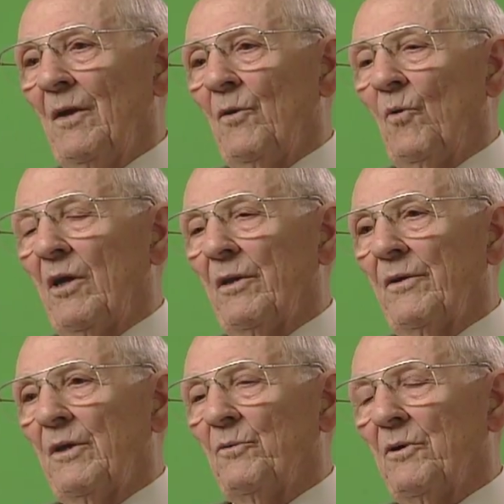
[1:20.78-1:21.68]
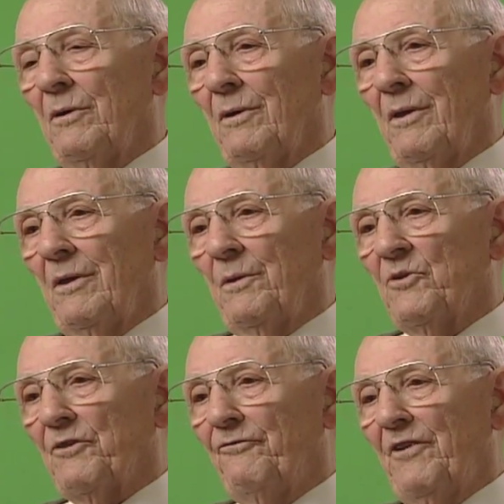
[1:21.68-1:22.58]
Well, there
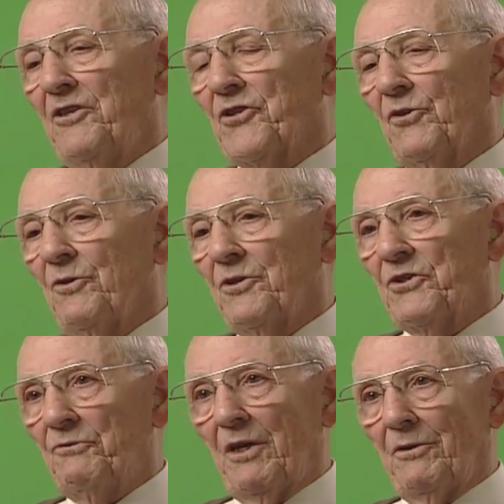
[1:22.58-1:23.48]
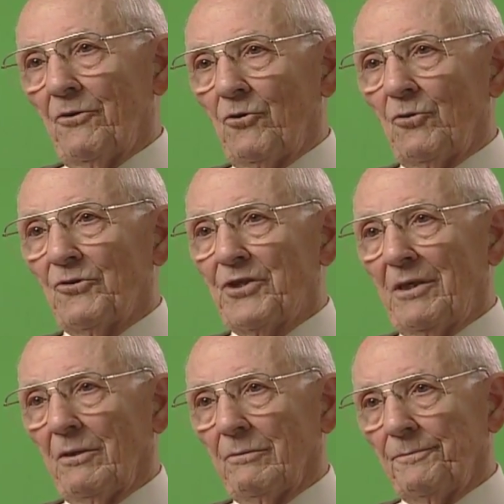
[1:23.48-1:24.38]
was a fence, of course, around the whole
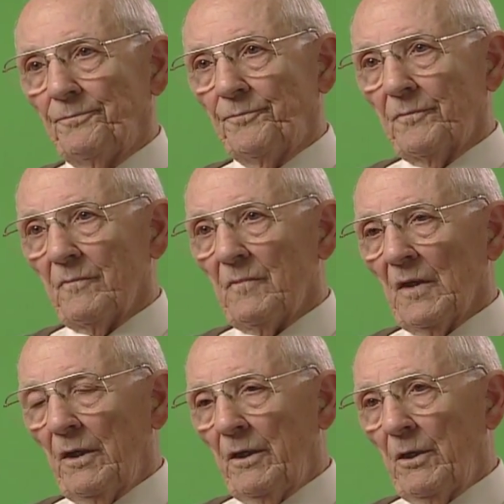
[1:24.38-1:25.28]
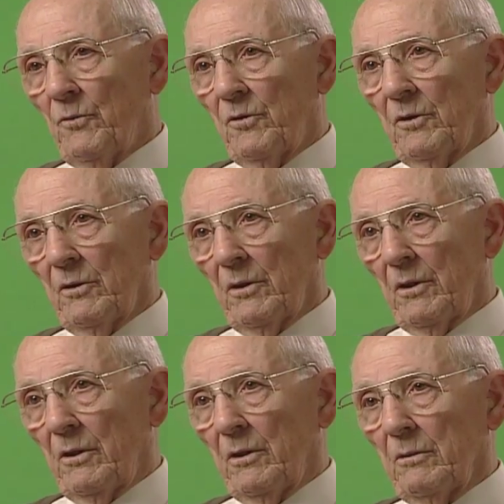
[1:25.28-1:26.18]
town, and there were
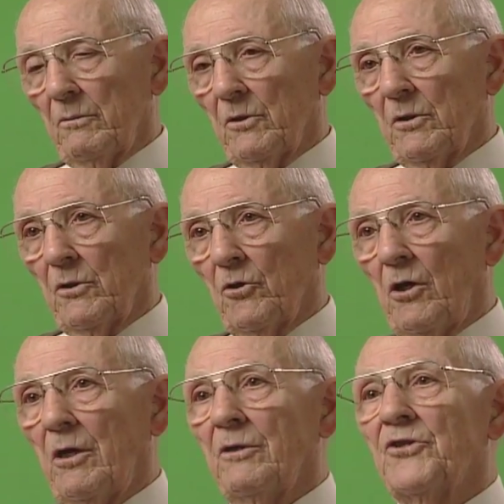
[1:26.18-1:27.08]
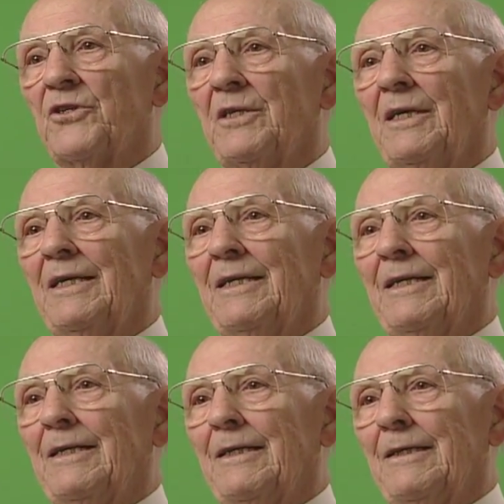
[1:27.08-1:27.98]
guards
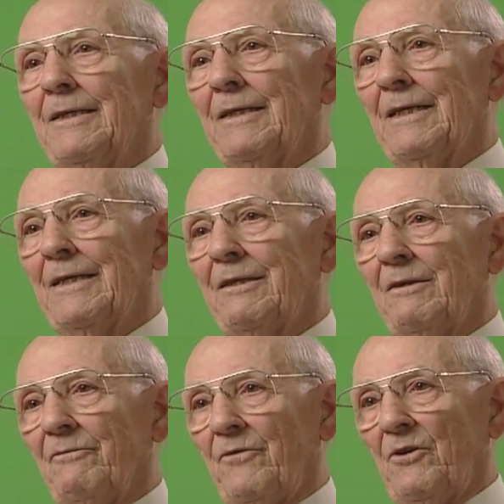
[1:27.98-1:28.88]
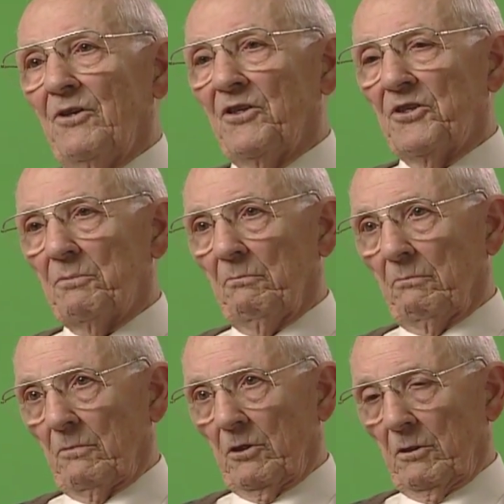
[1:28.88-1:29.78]
at various
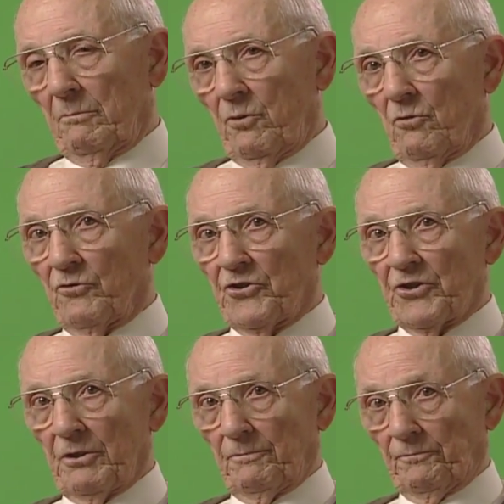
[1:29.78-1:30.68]
posts